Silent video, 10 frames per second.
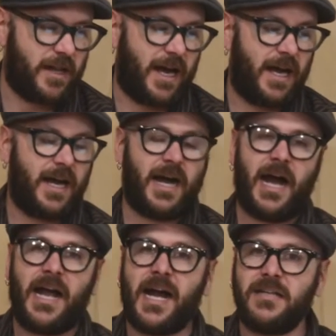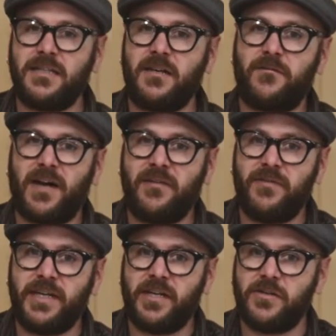Uh, I highlighted five
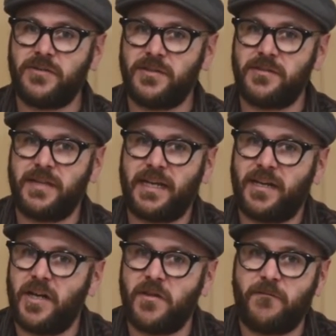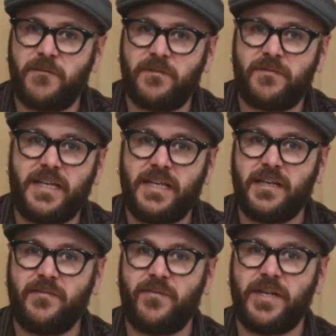videos. There's like another
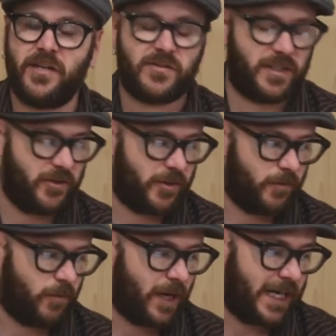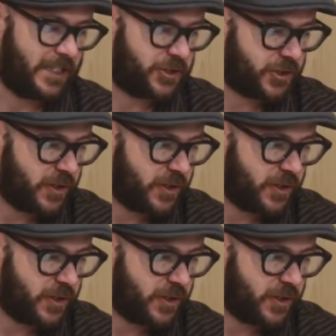15 videos that you can watch.